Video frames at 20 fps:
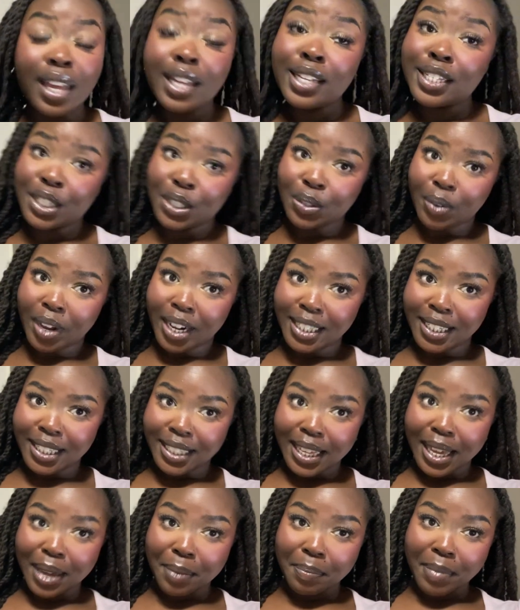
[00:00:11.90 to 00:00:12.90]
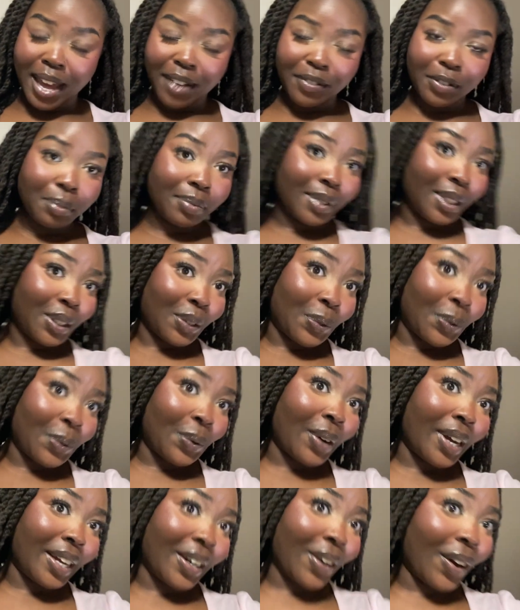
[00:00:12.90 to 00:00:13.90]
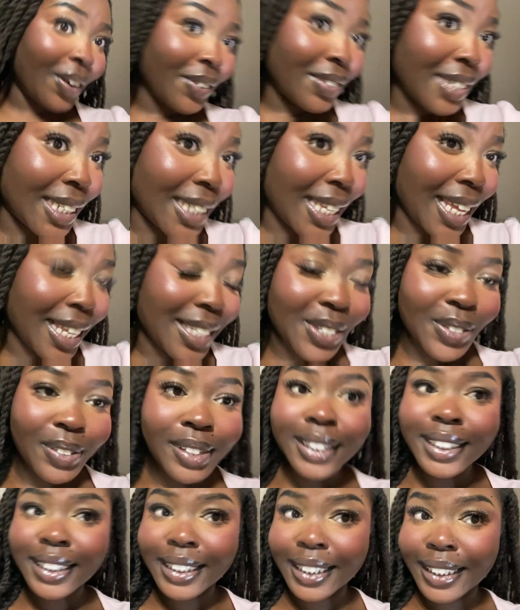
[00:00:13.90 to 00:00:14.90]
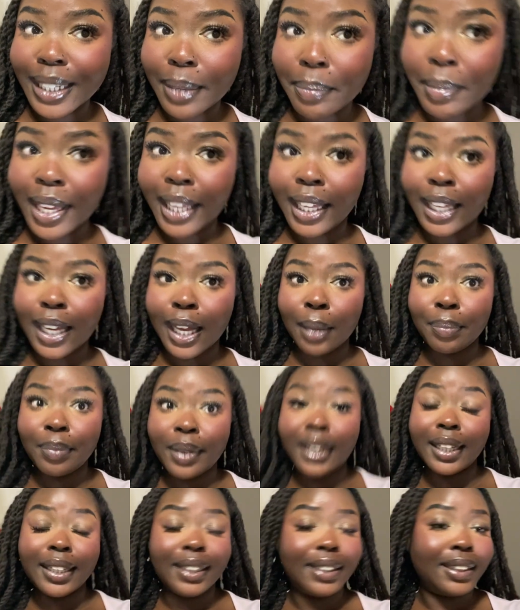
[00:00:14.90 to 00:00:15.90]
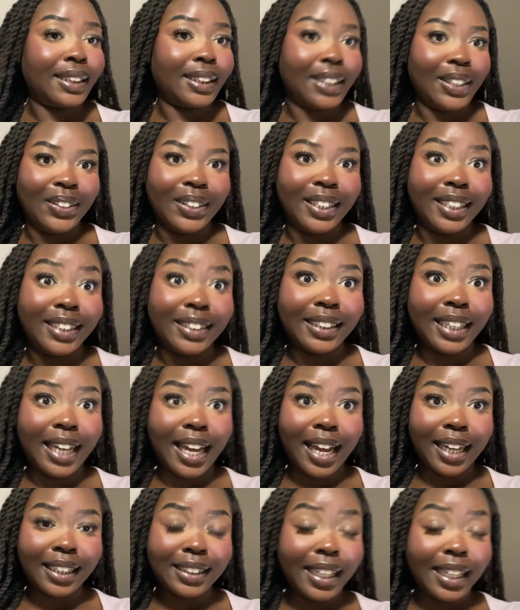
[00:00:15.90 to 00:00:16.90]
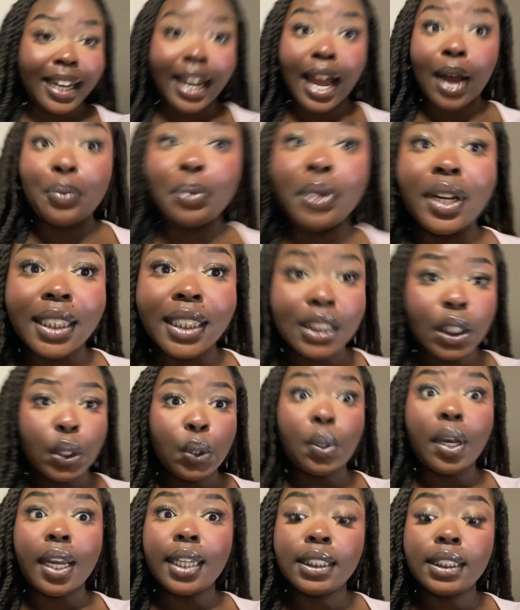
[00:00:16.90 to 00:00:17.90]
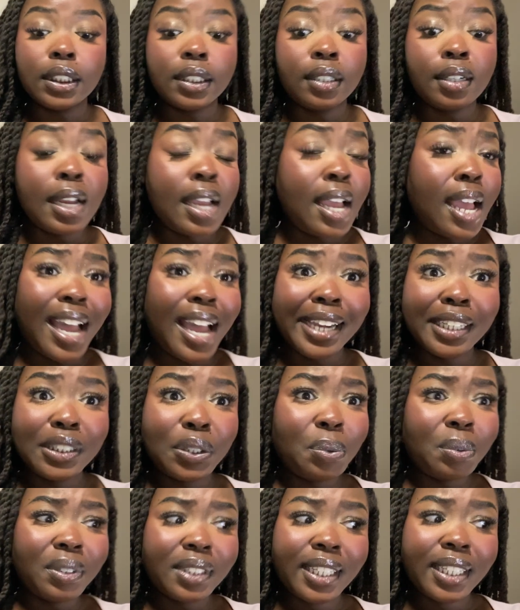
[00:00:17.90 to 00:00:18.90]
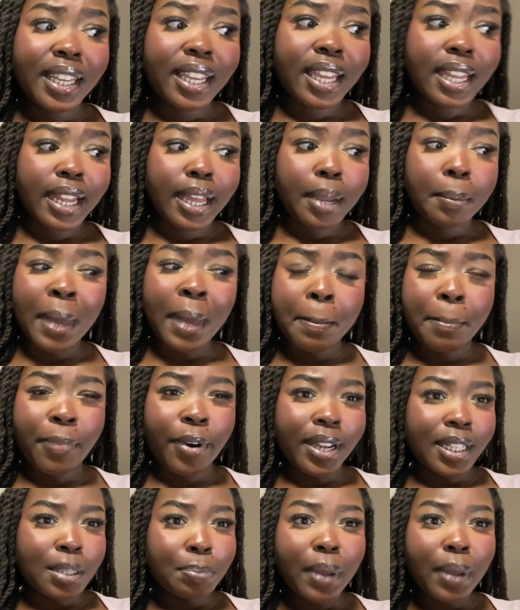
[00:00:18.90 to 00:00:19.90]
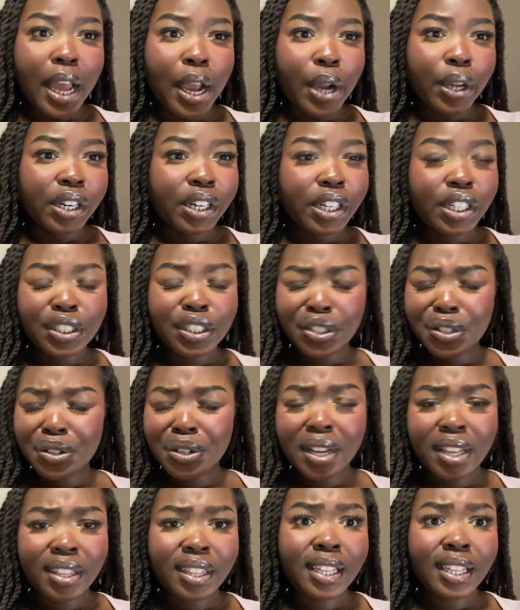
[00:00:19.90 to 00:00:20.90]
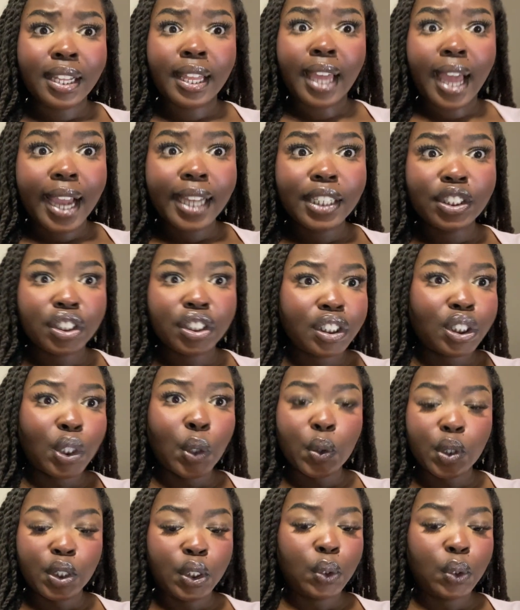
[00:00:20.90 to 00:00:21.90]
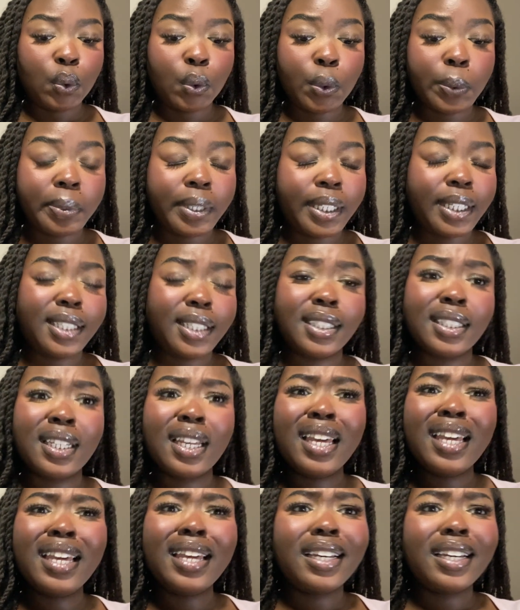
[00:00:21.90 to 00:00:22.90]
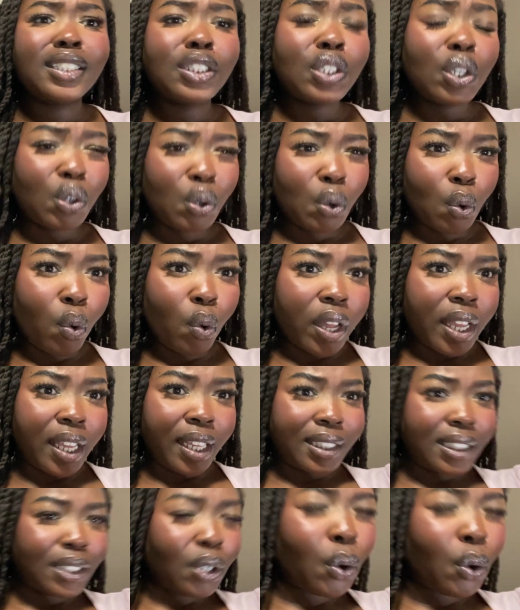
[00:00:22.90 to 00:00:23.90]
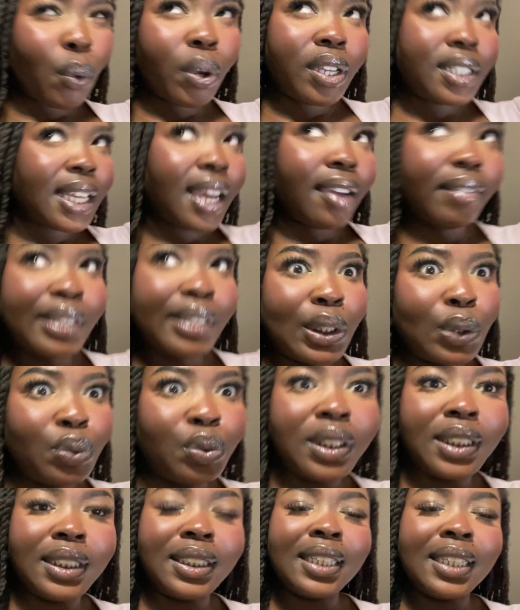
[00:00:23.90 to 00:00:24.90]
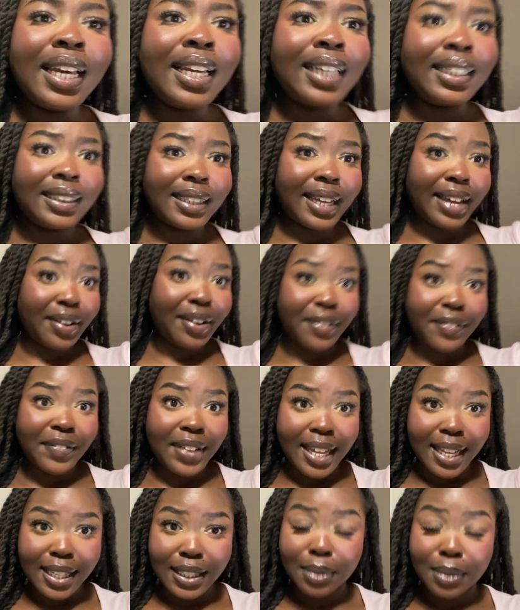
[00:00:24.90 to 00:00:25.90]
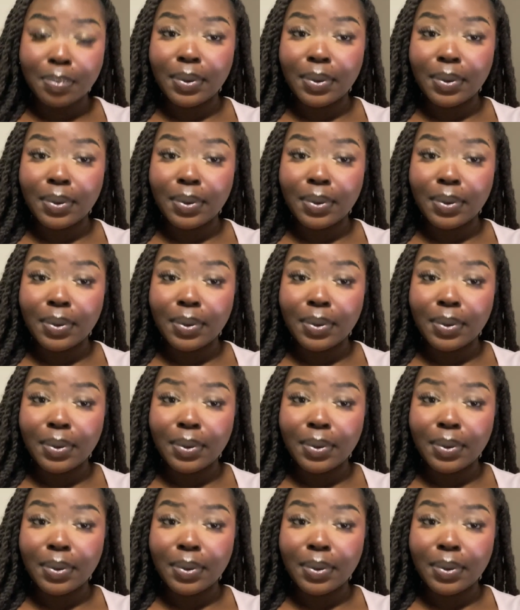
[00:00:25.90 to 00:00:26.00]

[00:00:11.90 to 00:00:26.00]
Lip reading: So I just came back from school, and obviously, as you can see, the makeup is still intact. Like when I tell you I don't take like my pressed powders or nothing. Like I just go to school because it's annoying to always have to reset your face.